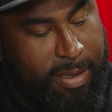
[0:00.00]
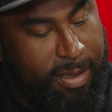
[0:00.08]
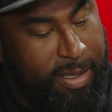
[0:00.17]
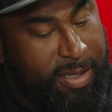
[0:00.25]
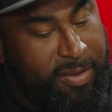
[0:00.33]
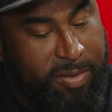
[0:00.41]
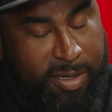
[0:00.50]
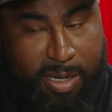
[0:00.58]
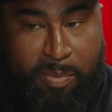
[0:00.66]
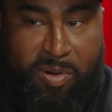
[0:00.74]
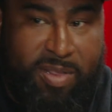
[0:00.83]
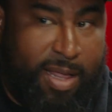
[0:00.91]
these are the
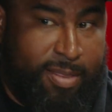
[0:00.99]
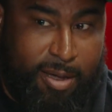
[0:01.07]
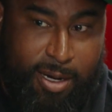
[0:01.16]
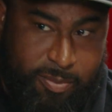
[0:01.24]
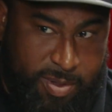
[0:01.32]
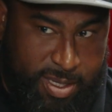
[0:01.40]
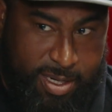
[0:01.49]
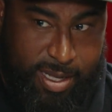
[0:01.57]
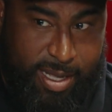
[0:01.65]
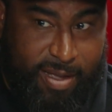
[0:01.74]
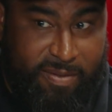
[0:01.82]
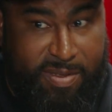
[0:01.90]
numbers I thought it was going to
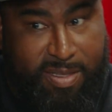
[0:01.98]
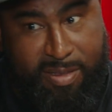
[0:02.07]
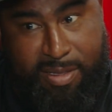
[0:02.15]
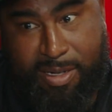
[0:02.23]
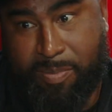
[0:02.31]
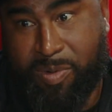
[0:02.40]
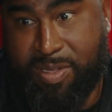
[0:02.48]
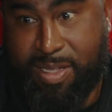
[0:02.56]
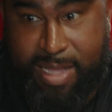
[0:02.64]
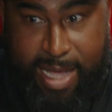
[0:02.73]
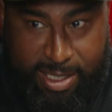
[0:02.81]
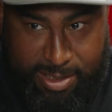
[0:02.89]
have. These are the numbers
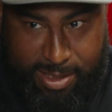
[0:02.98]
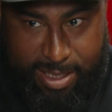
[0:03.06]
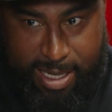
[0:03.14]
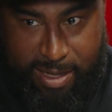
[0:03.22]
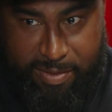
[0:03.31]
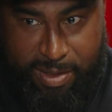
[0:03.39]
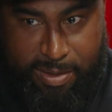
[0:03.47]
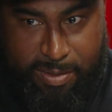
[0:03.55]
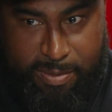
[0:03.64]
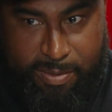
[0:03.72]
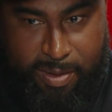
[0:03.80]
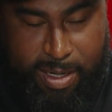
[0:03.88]
it's actually having,
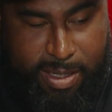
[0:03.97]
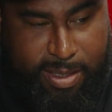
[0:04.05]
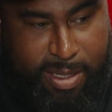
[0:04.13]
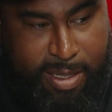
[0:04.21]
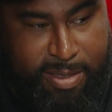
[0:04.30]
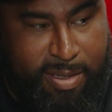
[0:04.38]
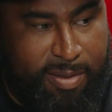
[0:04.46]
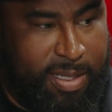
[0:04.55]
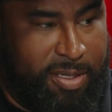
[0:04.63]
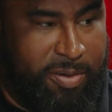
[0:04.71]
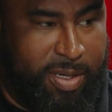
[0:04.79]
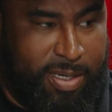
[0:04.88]
right? And so
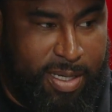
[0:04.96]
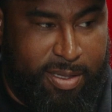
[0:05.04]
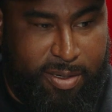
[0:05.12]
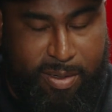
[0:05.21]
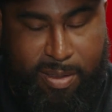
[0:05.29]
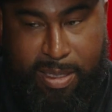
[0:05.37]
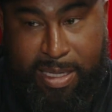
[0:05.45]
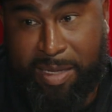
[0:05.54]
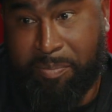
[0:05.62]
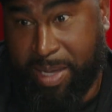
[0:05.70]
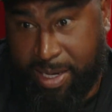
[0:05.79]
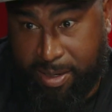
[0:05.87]
then you can either
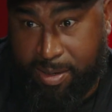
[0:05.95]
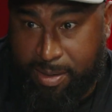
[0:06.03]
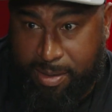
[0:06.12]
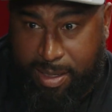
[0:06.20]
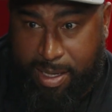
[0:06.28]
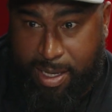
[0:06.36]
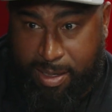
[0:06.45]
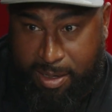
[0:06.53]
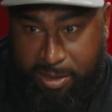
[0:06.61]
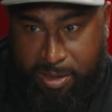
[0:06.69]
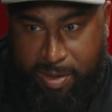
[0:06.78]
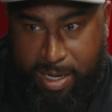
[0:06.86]
get better at
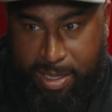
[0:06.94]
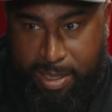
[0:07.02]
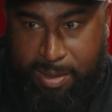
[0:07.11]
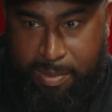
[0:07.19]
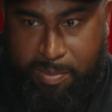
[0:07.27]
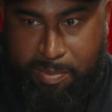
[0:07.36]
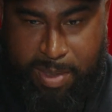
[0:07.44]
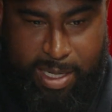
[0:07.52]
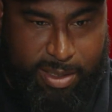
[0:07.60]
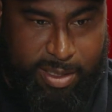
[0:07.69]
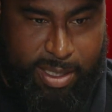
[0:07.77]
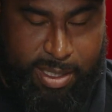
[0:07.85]
underwriting
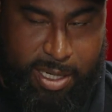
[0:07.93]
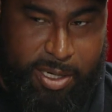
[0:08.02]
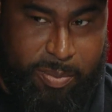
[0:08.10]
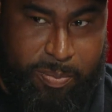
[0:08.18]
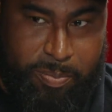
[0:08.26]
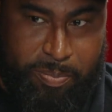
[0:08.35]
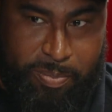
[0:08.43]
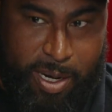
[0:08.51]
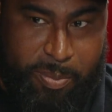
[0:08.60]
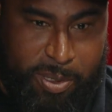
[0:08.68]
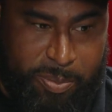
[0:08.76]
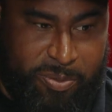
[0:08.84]
by looking at your
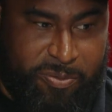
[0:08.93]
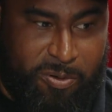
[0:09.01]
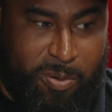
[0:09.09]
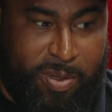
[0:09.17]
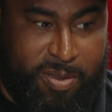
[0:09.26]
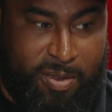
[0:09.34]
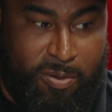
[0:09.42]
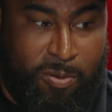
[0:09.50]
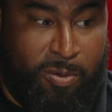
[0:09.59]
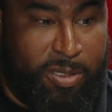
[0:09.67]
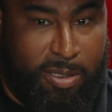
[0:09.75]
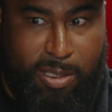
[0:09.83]
property performance,
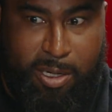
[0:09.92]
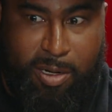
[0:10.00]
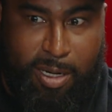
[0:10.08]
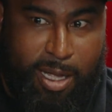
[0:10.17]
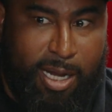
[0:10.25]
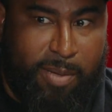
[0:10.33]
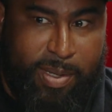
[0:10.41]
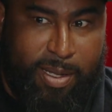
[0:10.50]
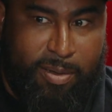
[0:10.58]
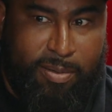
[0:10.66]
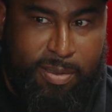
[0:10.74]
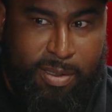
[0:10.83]
or you'll learn a lot about,